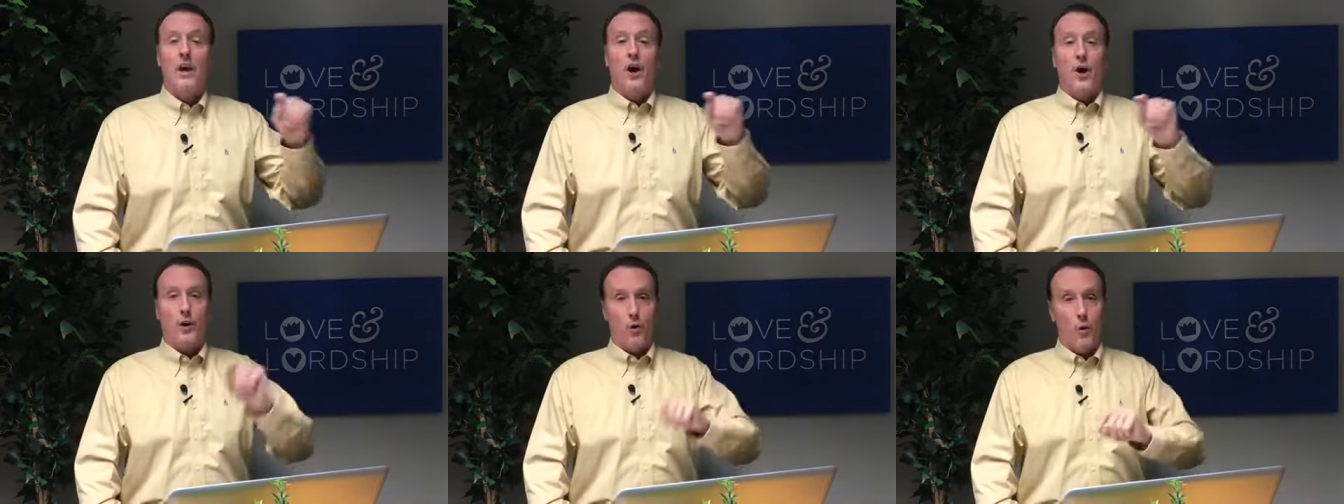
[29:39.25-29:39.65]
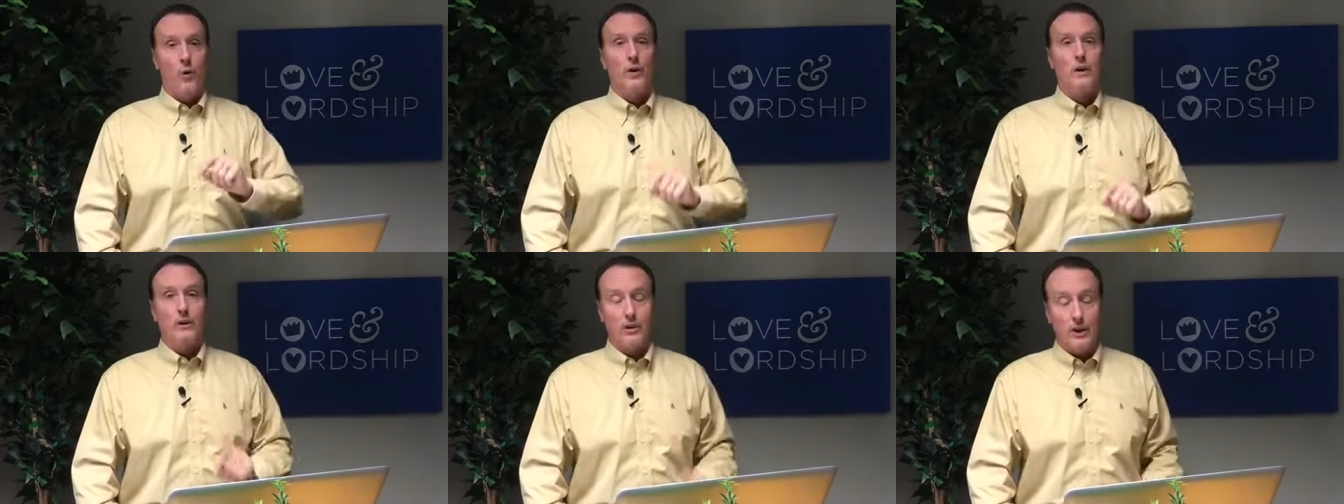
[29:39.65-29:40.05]

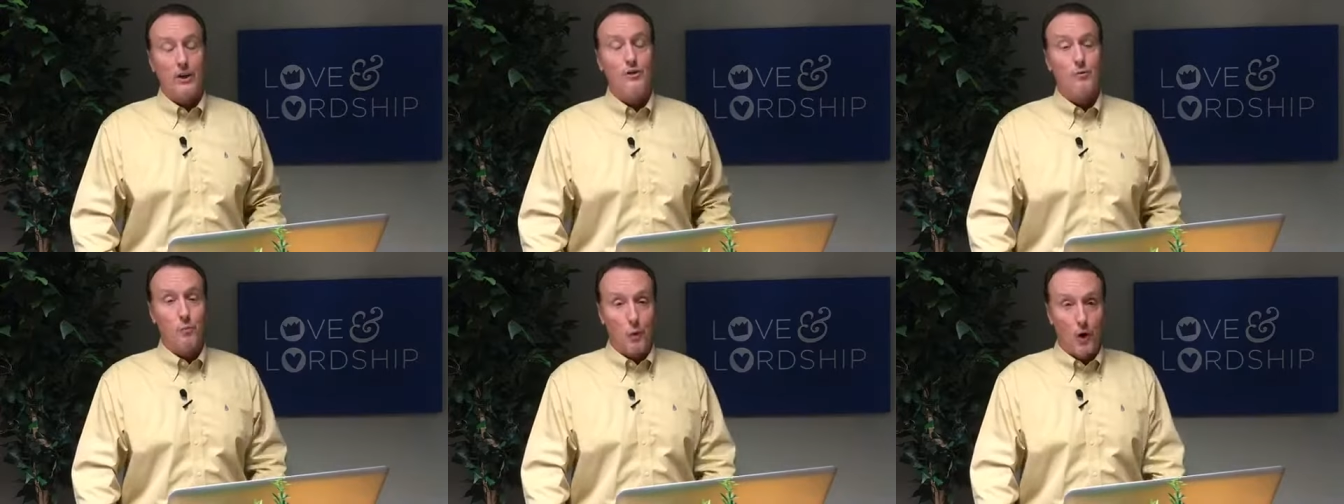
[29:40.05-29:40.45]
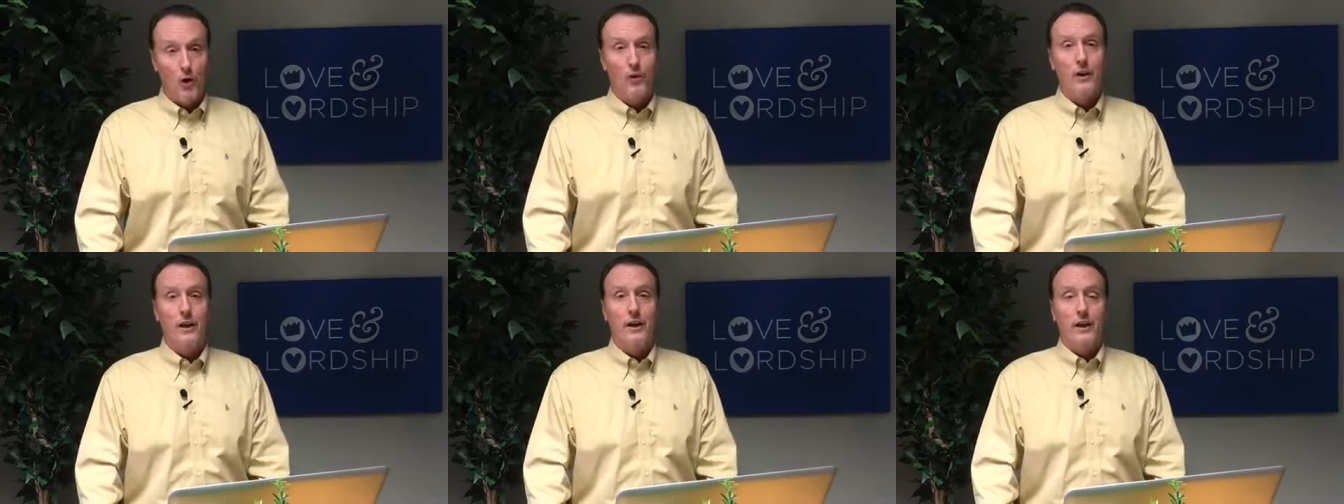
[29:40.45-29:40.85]
according to His
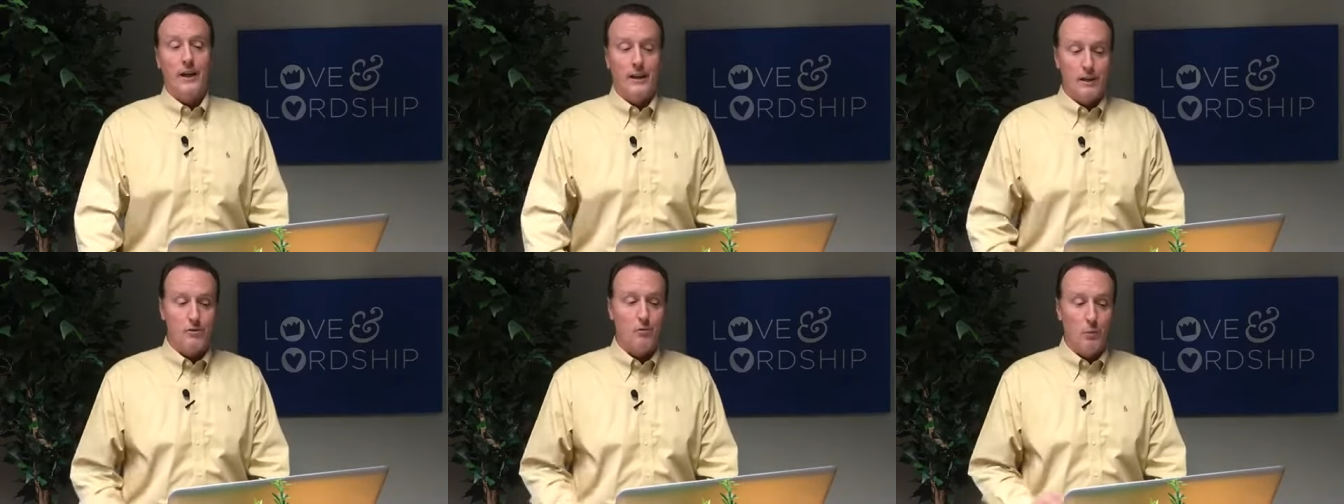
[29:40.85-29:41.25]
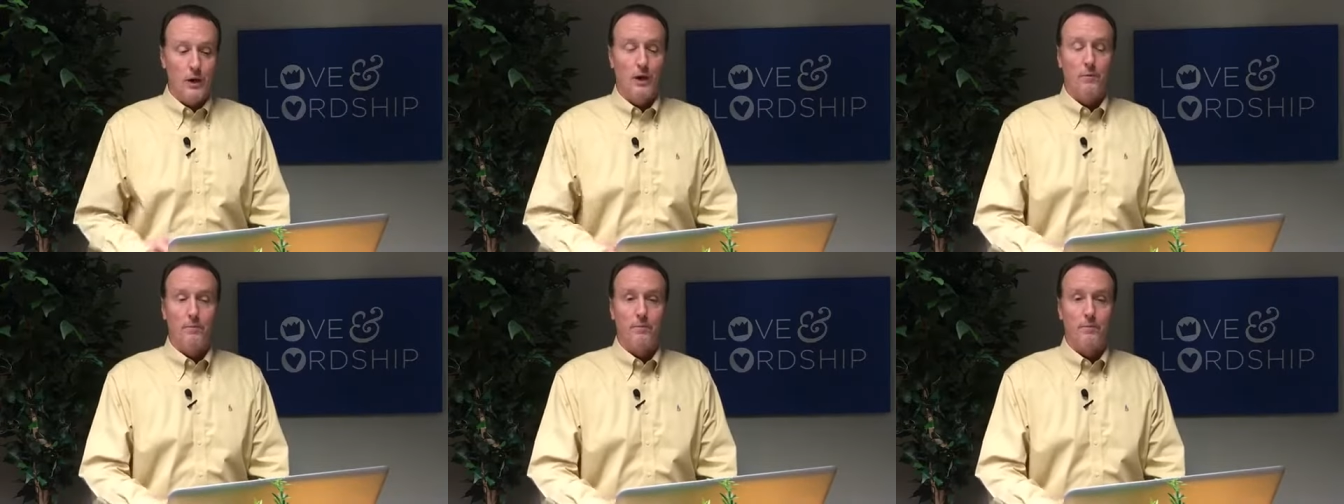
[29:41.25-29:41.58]
Word and His will.